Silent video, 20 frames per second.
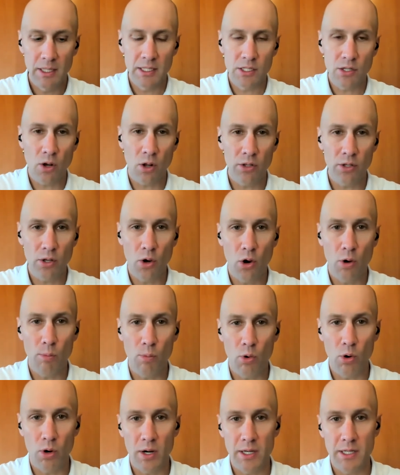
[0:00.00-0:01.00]
It's called a
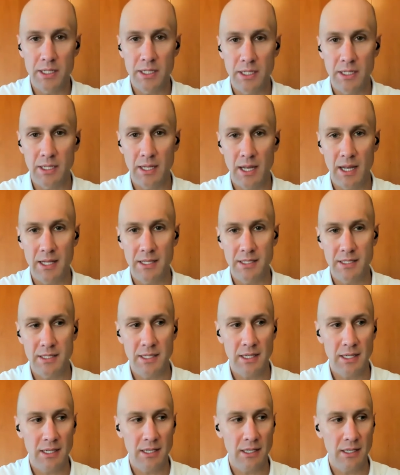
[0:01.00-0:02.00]
home warranty. And
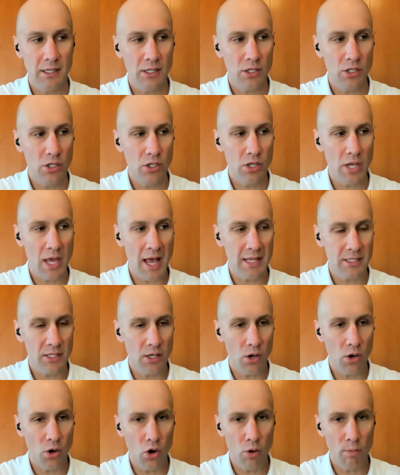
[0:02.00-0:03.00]
see, as
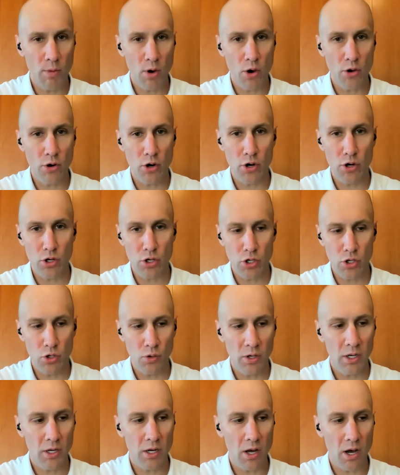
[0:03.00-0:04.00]
a homeowner,
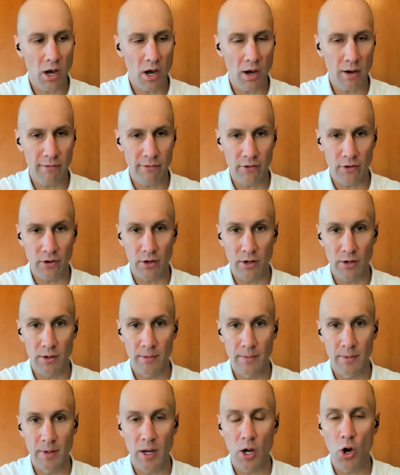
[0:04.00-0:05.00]
you can offer
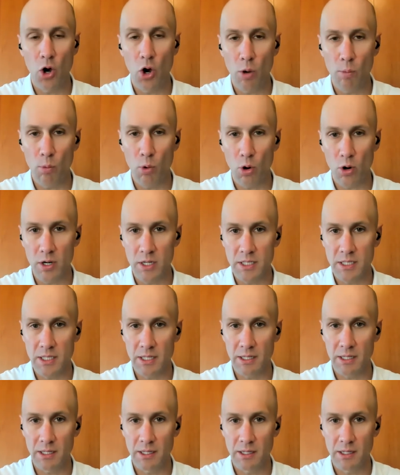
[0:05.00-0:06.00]
a home
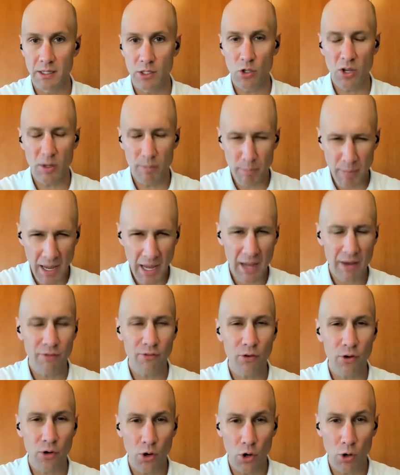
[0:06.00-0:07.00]
warranty. You can pay
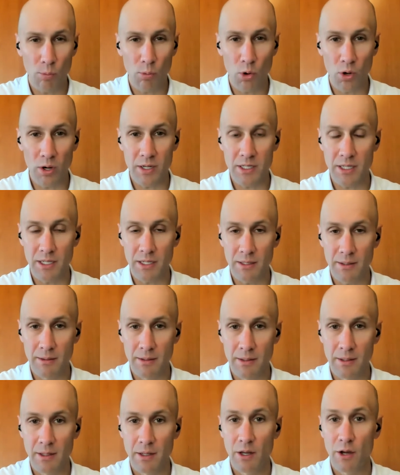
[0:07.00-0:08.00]
for a home warranty
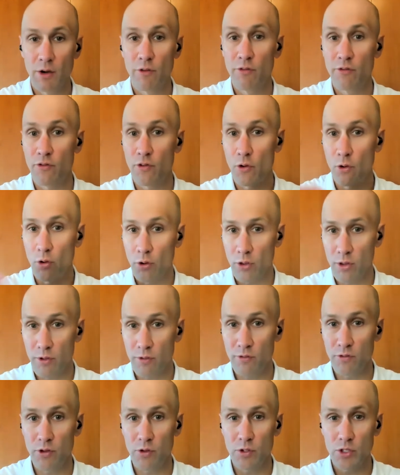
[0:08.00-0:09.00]
for
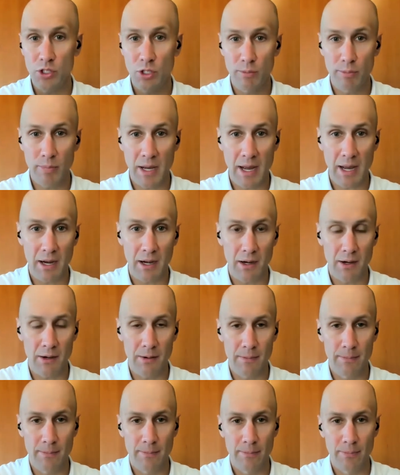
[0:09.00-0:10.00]
the future buyer.